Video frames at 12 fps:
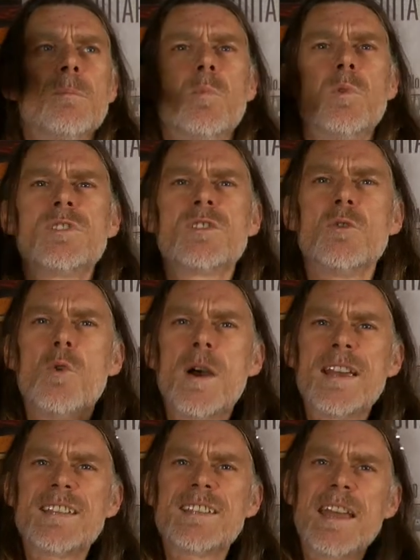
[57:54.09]
Wood's
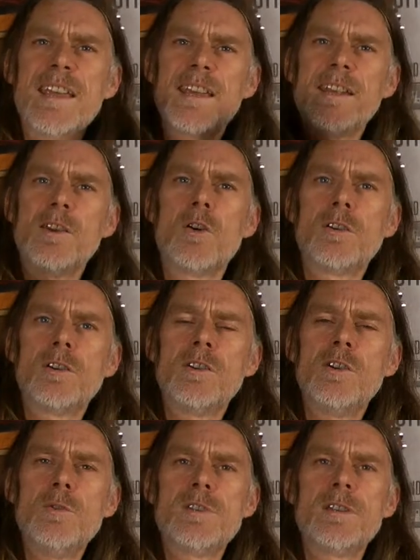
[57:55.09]
always taking on and
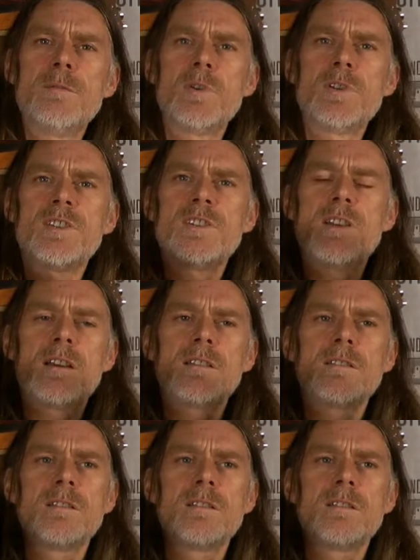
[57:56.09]
losing moisture.